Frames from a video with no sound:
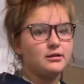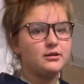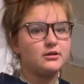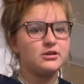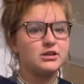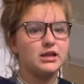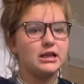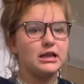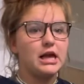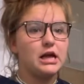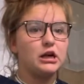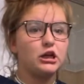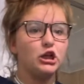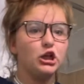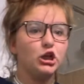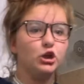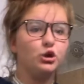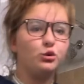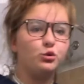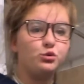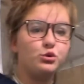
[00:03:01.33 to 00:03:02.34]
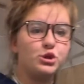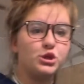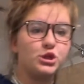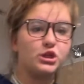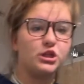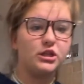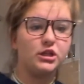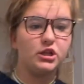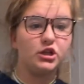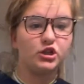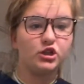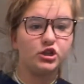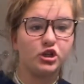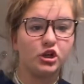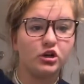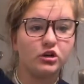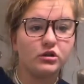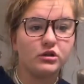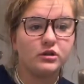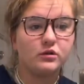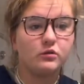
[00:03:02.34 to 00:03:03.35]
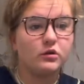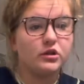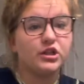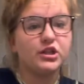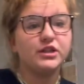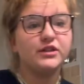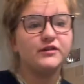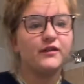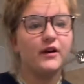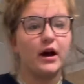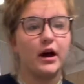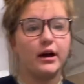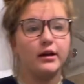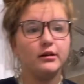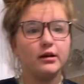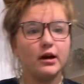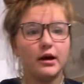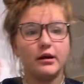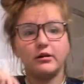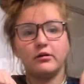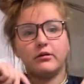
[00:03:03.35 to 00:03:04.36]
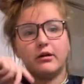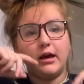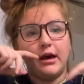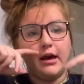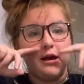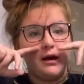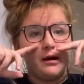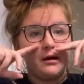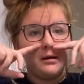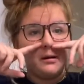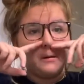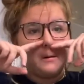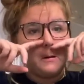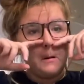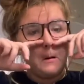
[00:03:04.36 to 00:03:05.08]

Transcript: there's a lot of loose in the shirt, which is fine. I don't care.